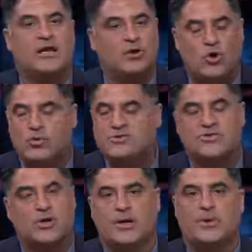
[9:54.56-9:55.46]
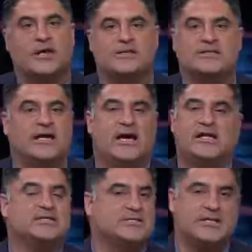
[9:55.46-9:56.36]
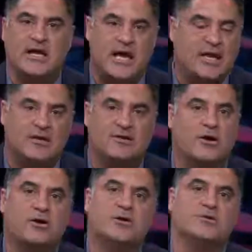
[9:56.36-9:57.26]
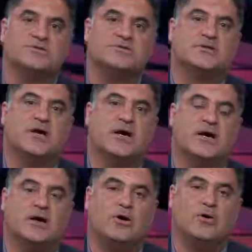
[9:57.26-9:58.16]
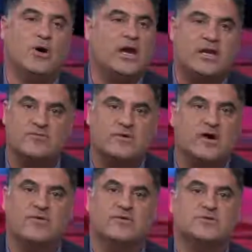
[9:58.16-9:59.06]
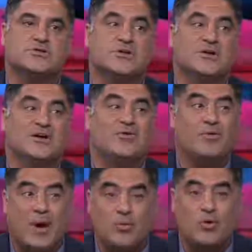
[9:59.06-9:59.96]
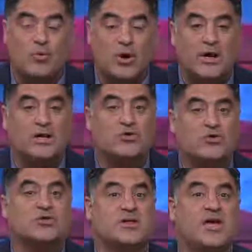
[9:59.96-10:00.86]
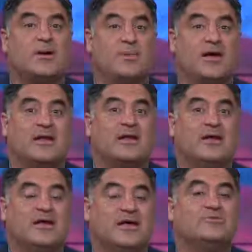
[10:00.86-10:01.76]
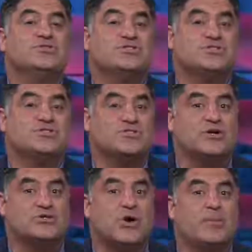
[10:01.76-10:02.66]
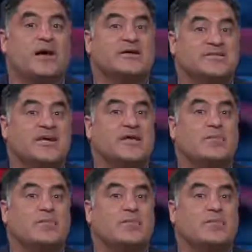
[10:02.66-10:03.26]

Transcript: And no one's talking about it today. I didn't see in any of the articles uh, or any of the coverage. Remember when during the campaign he was started talking about a Second